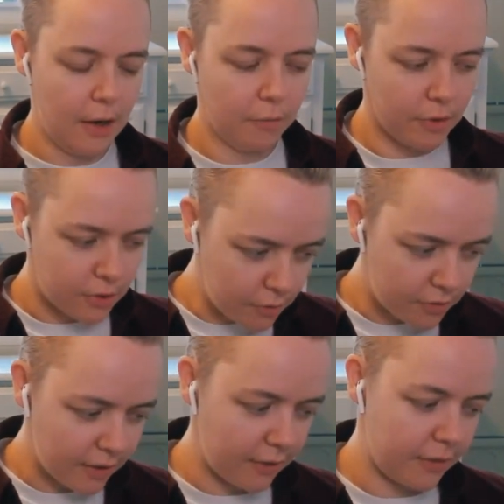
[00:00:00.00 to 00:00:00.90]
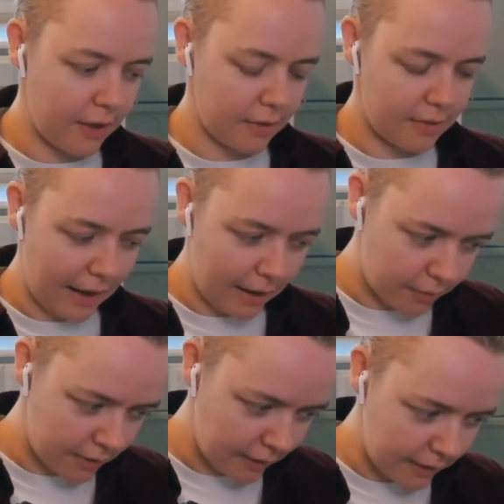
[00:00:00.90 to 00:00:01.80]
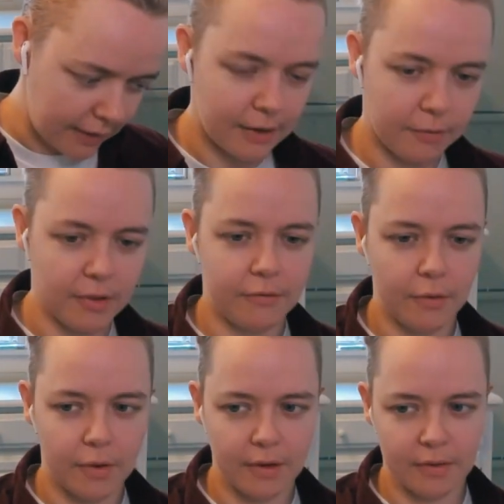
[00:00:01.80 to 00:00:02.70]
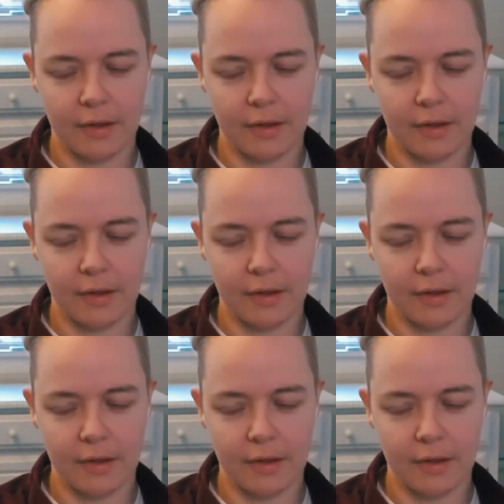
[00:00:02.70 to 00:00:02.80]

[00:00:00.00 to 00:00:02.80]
reducing things down and like getting really focused.